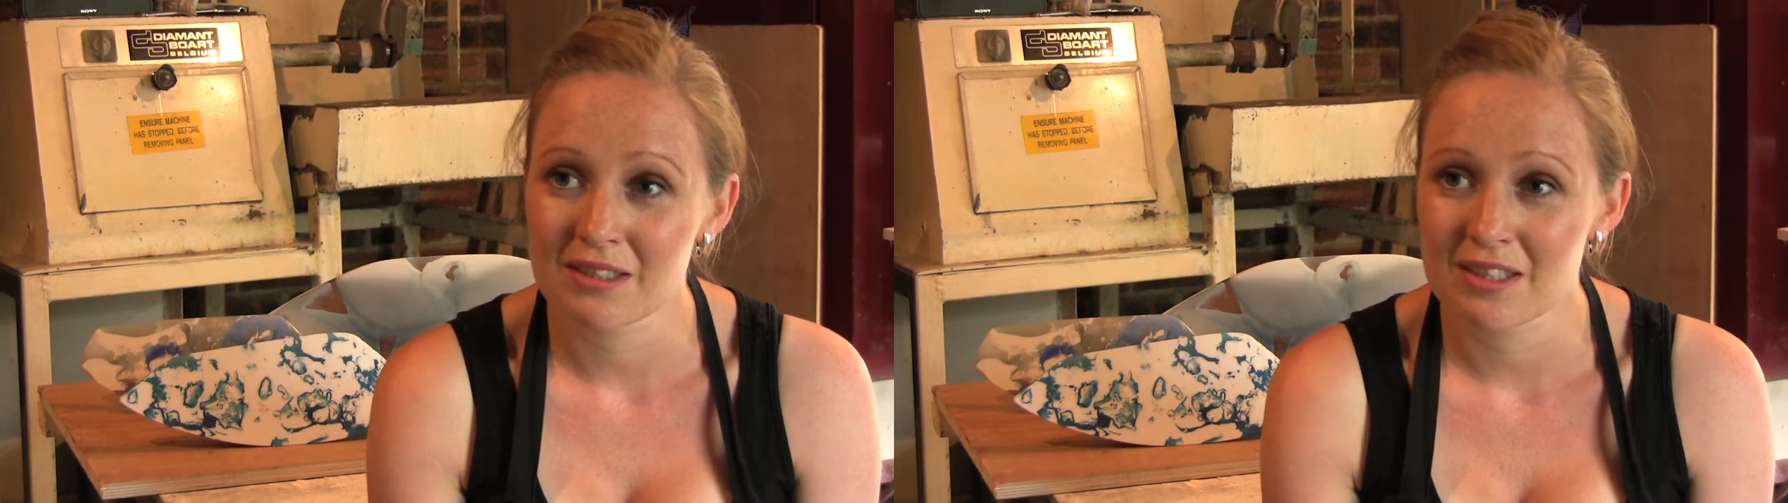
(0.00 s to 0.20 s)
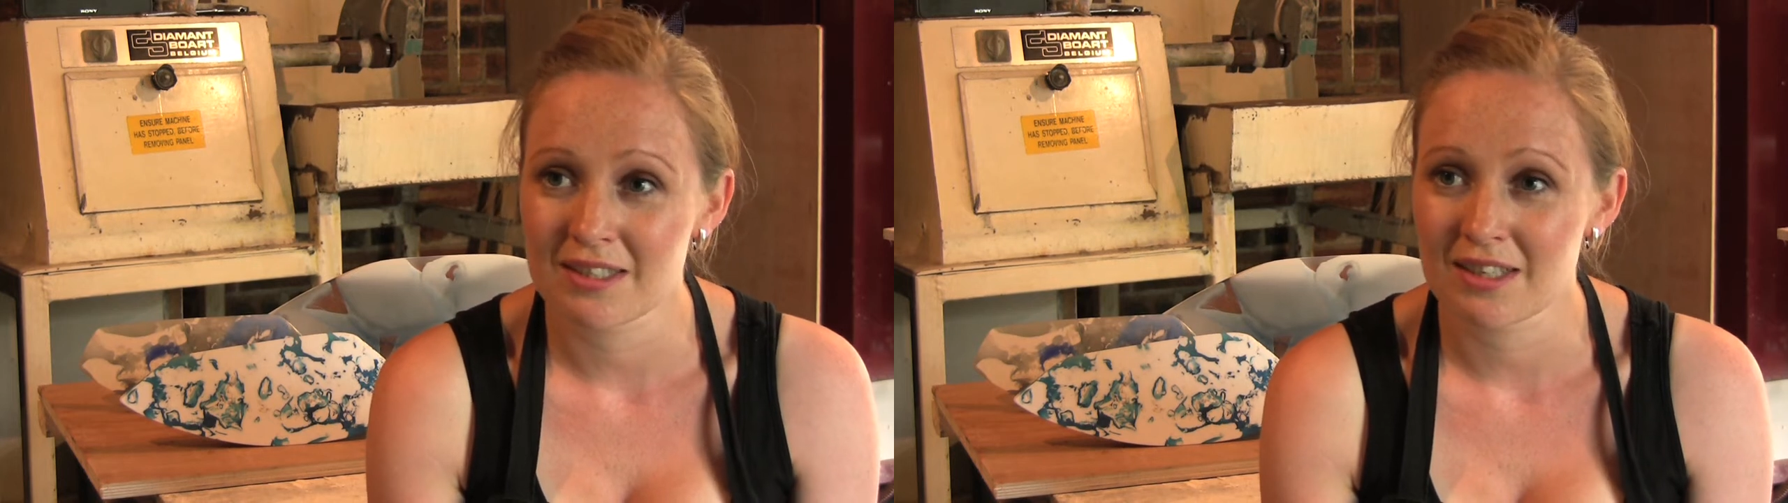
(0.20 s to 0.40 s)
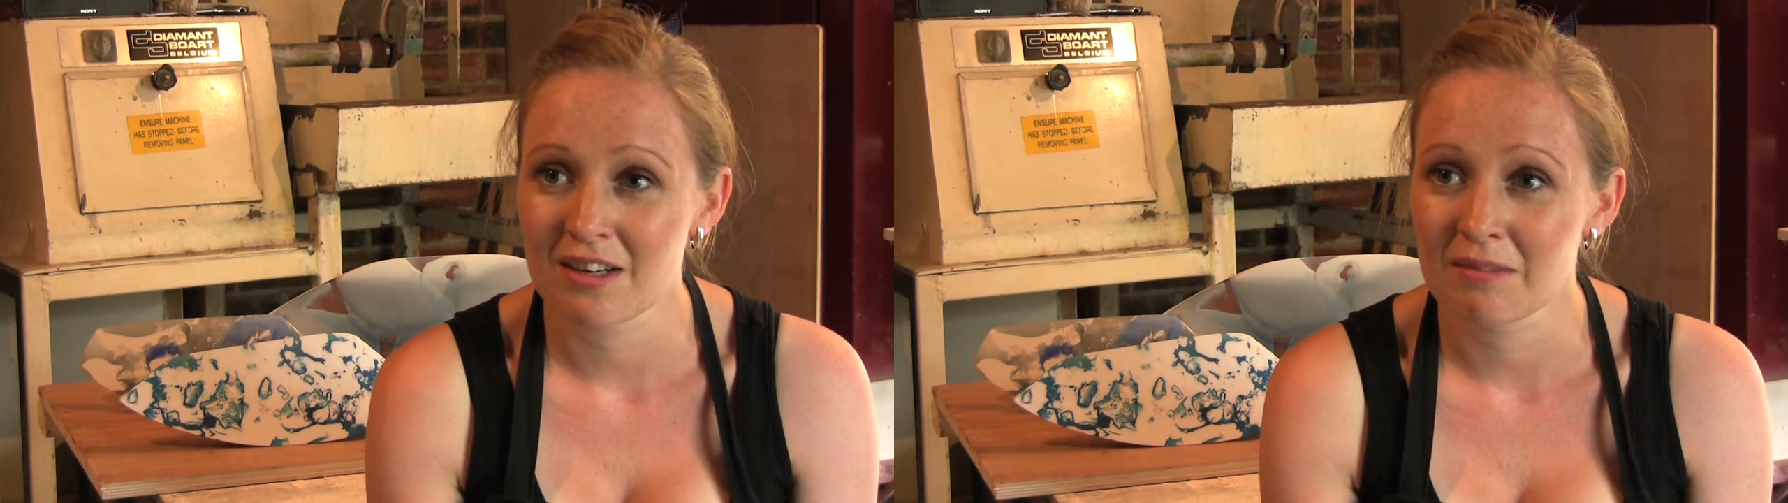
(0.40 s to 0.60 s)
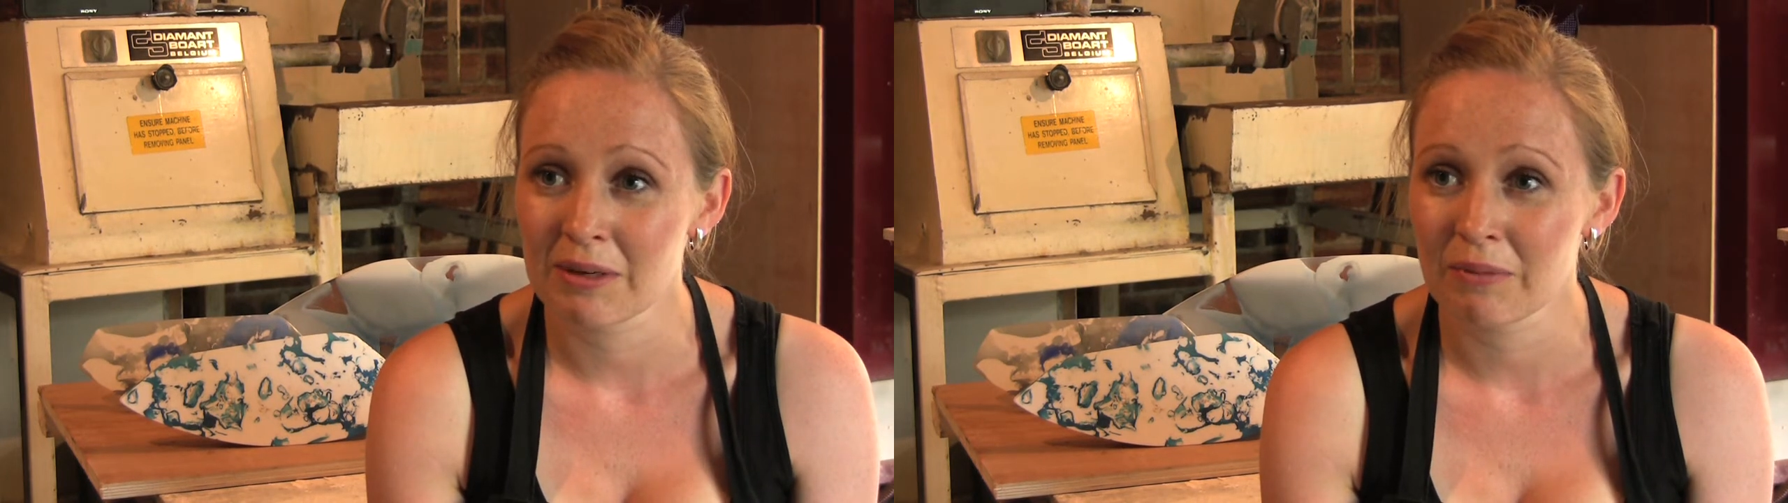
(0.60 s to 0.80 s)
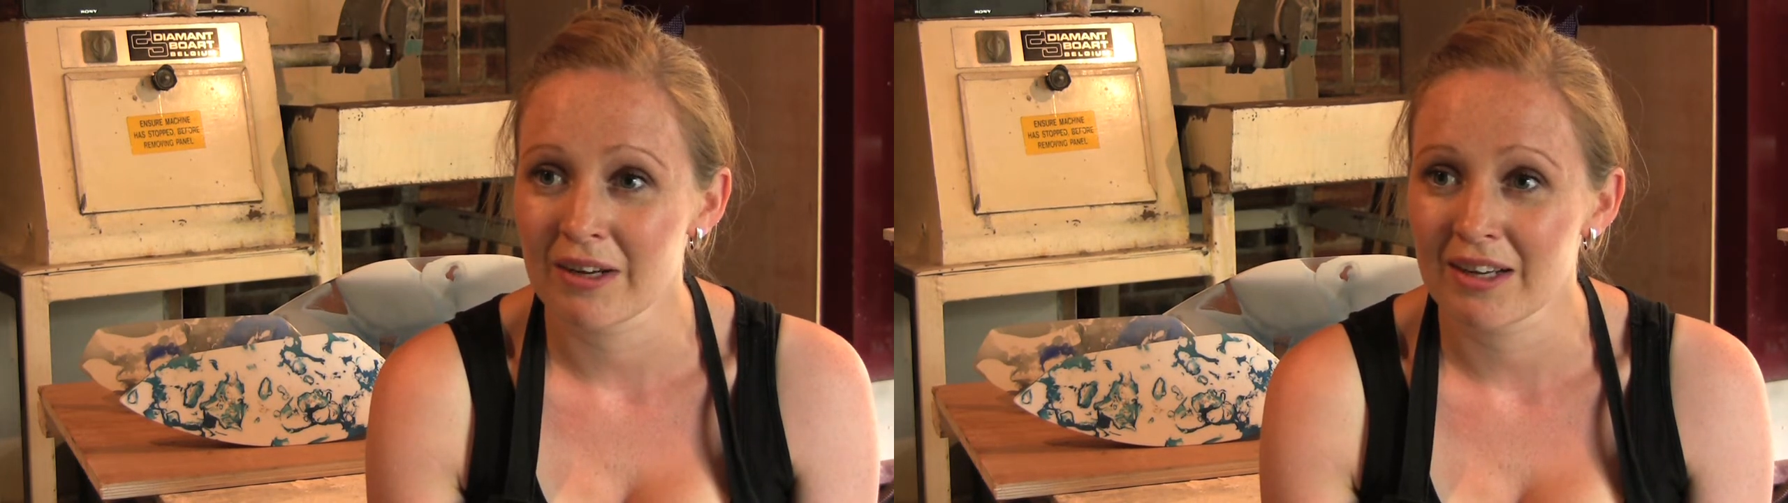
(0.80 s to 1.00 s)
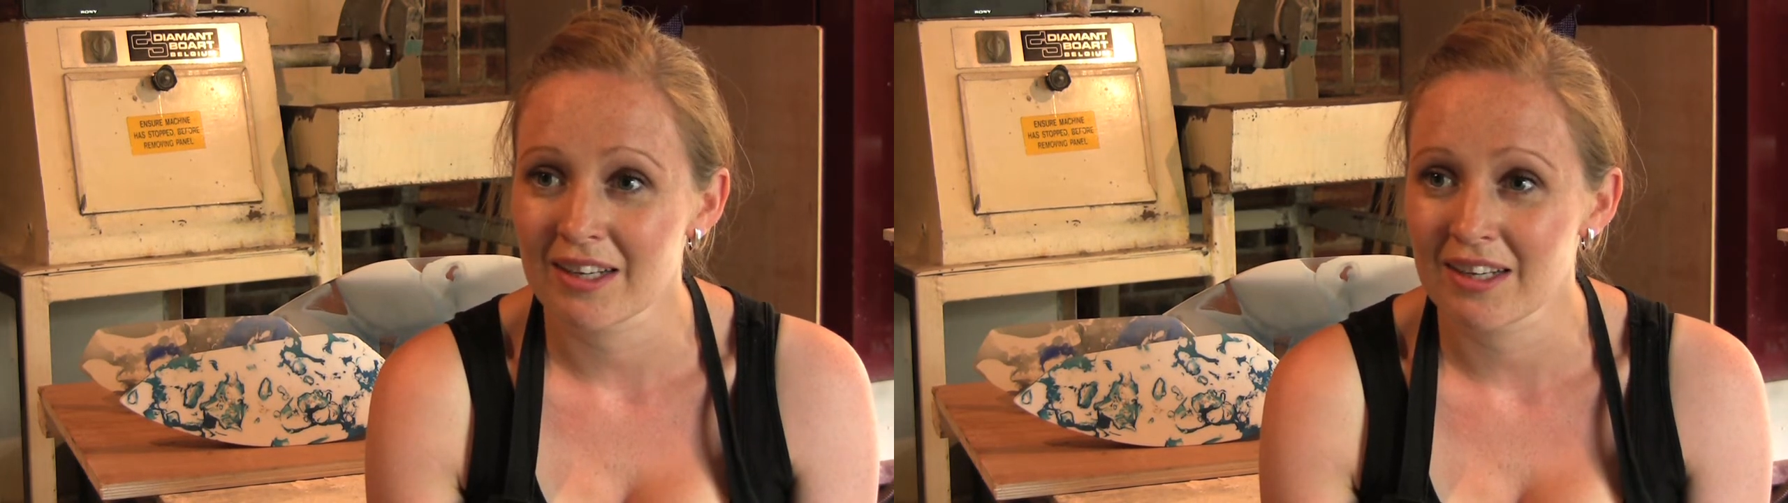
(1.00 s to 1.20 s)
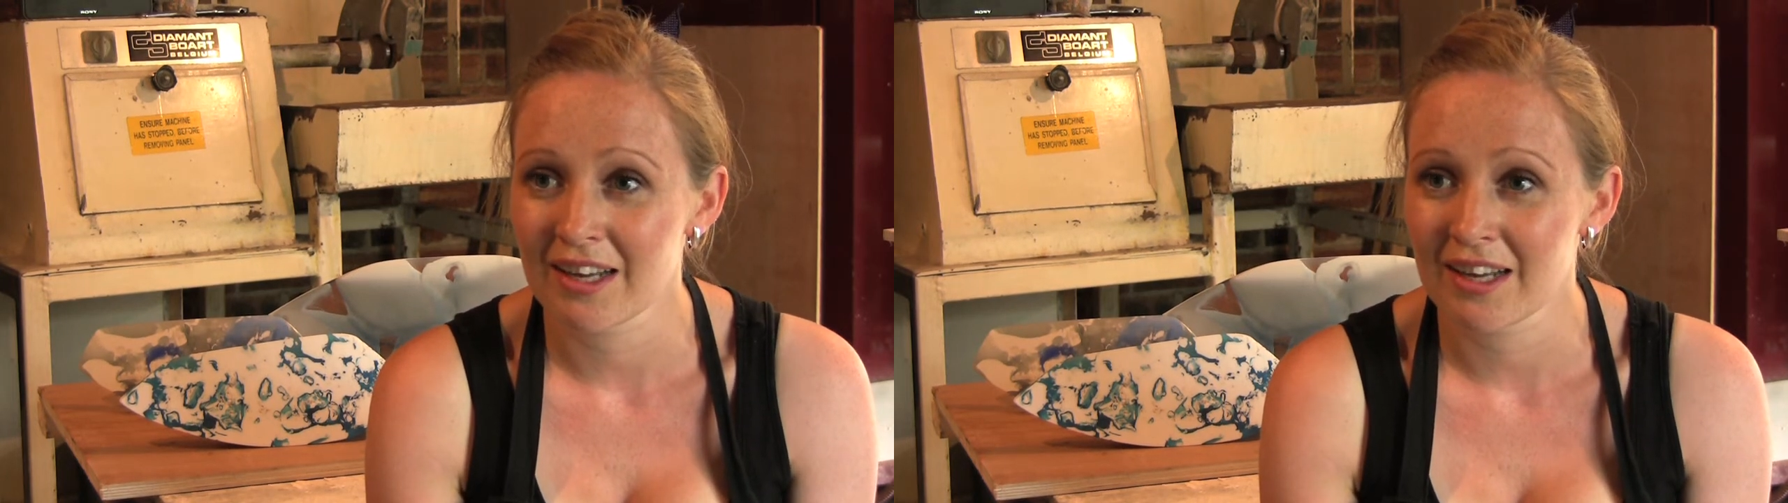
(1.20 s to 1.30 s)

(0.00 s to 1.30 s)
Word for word: to start my work